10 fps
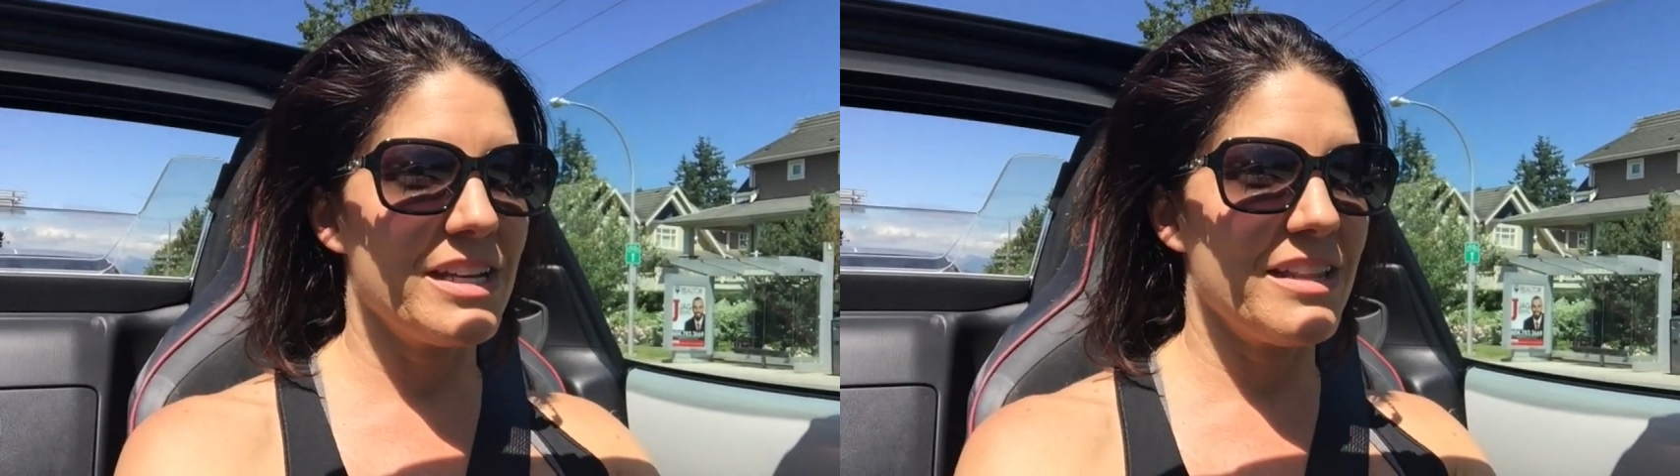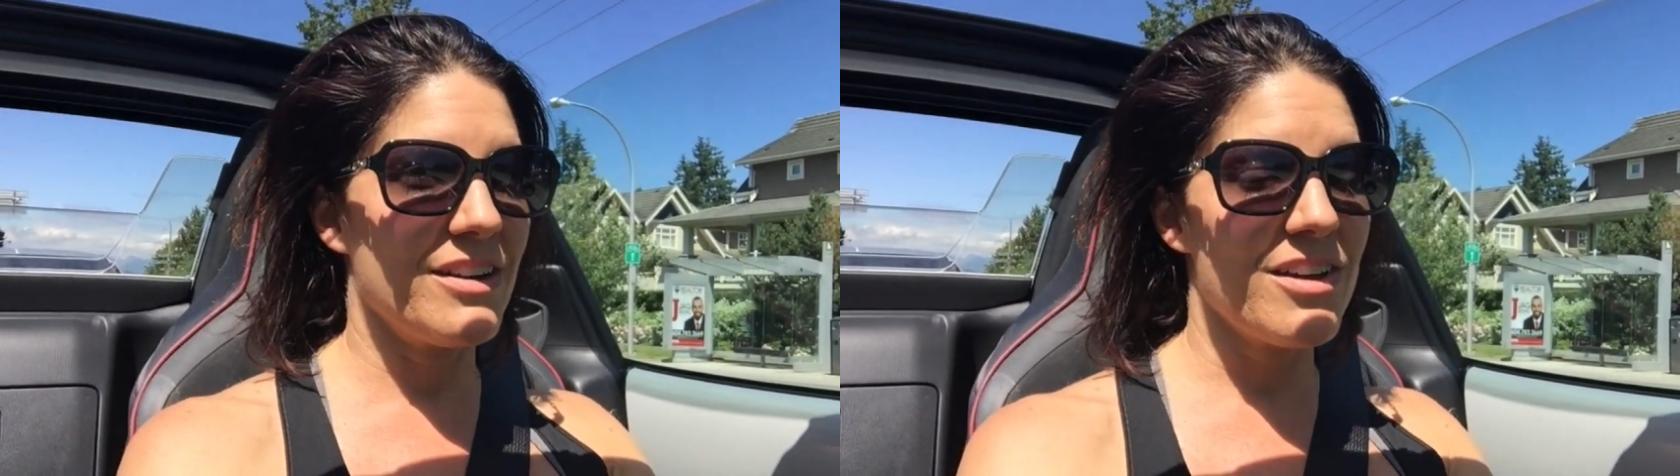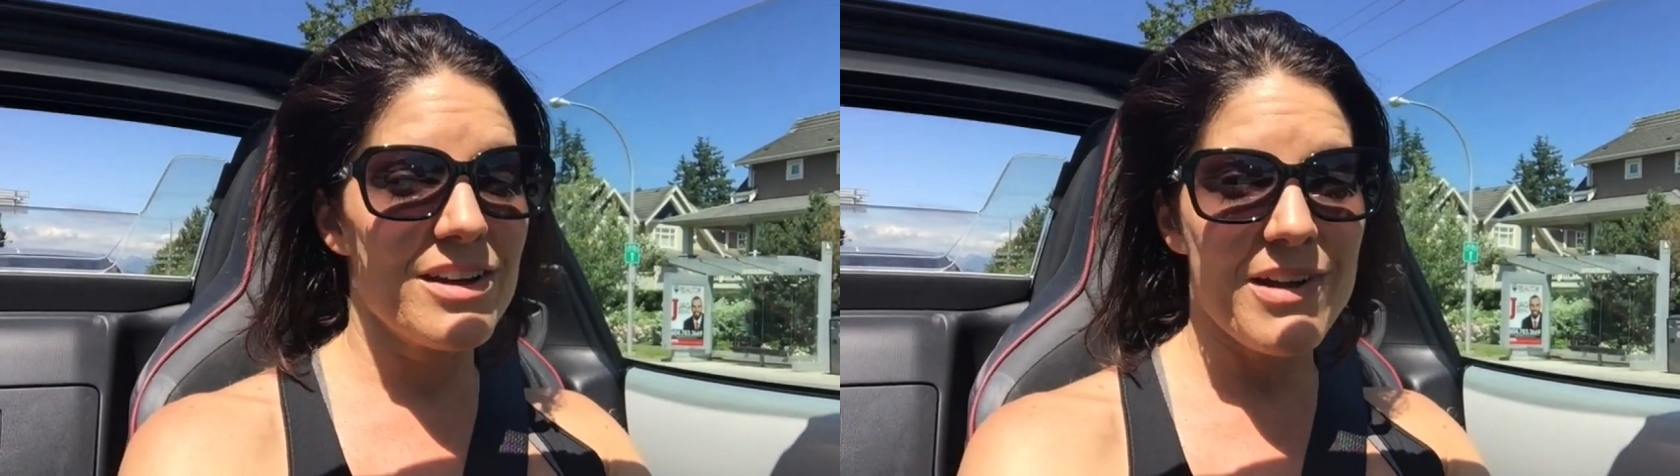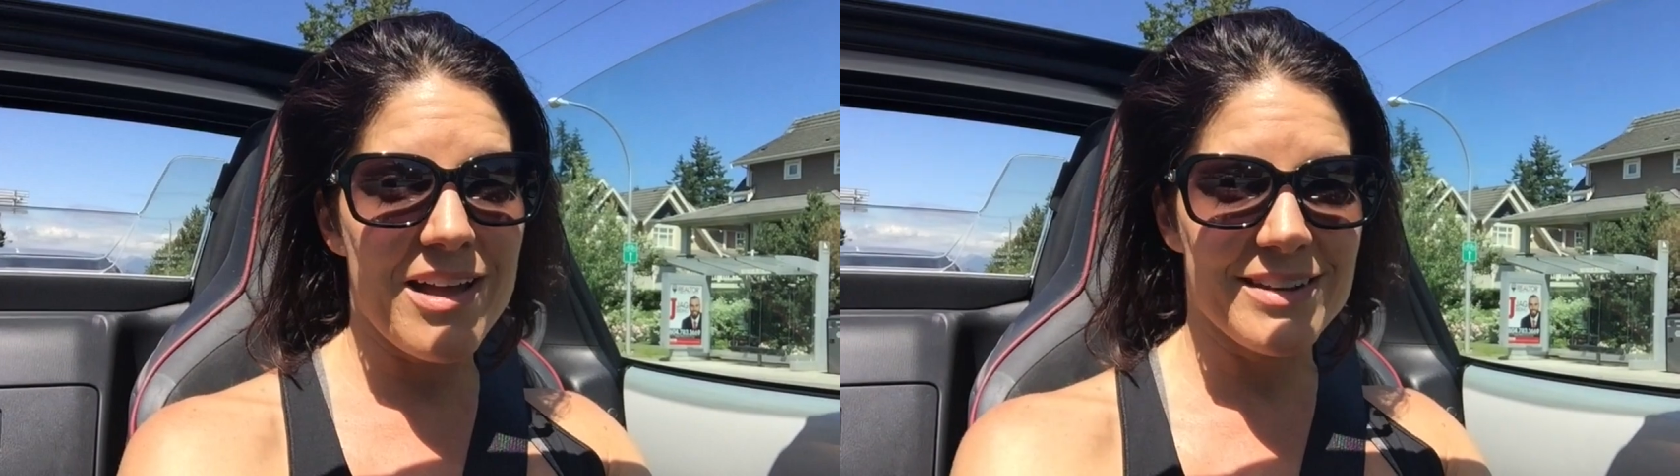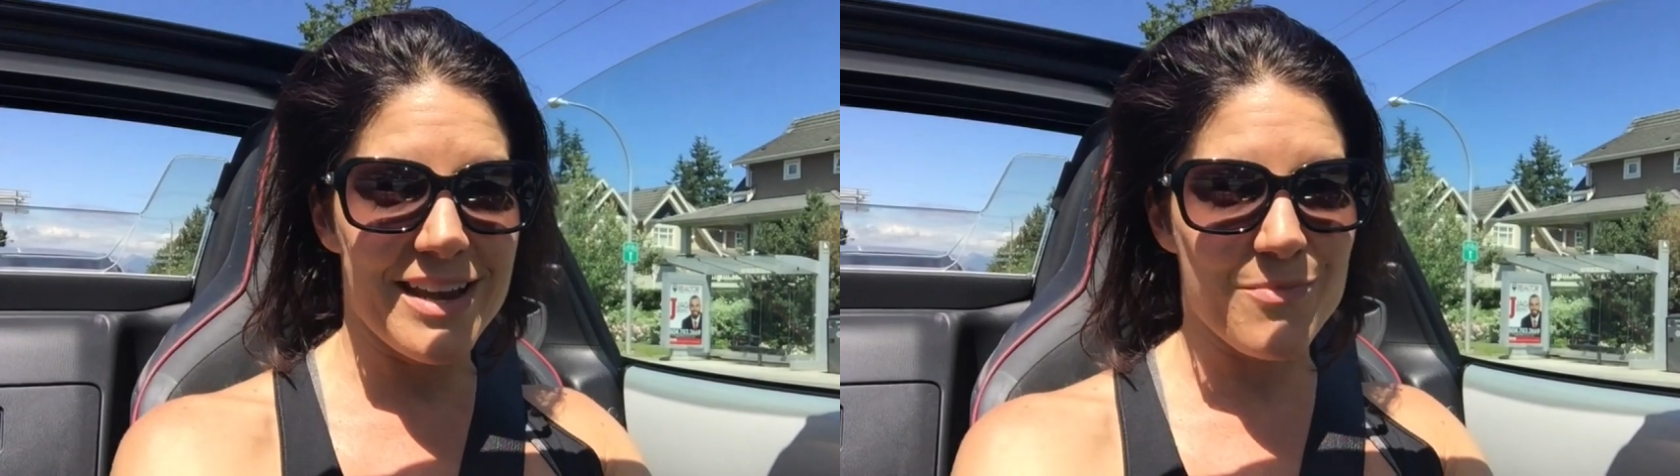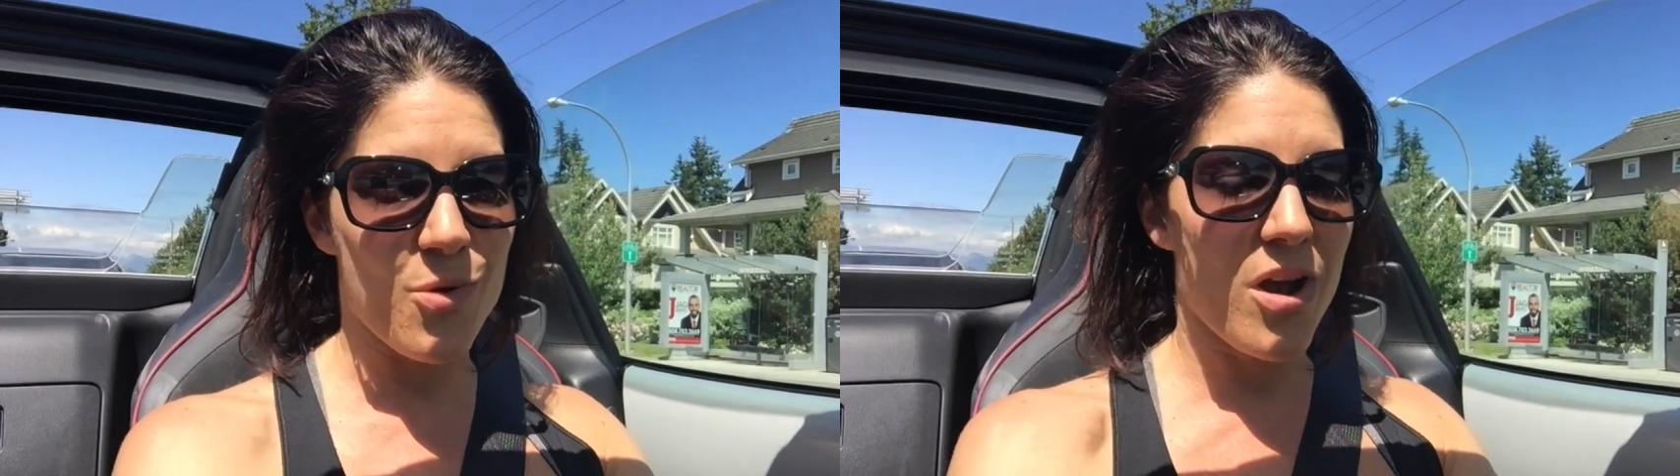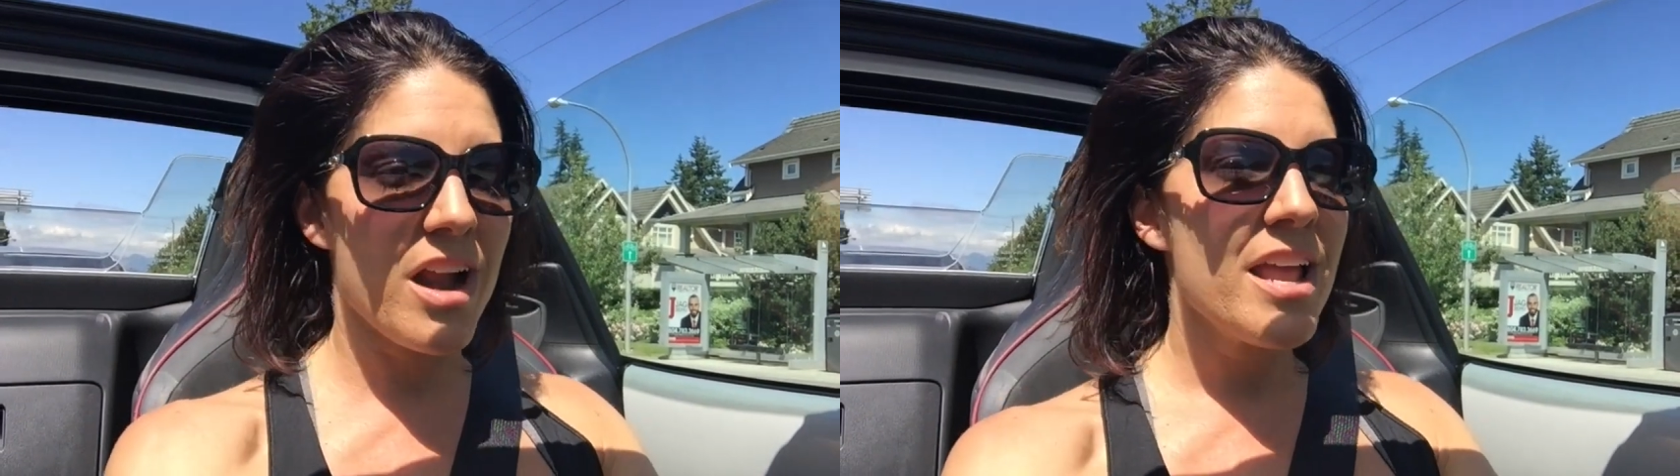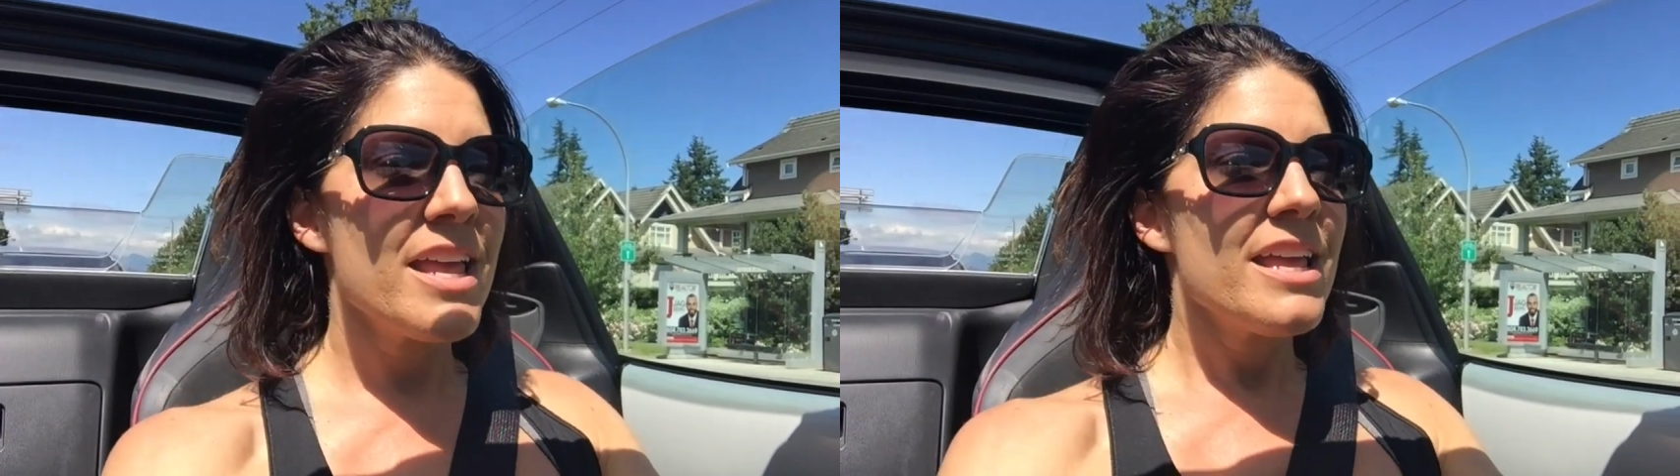and they're not around anymore.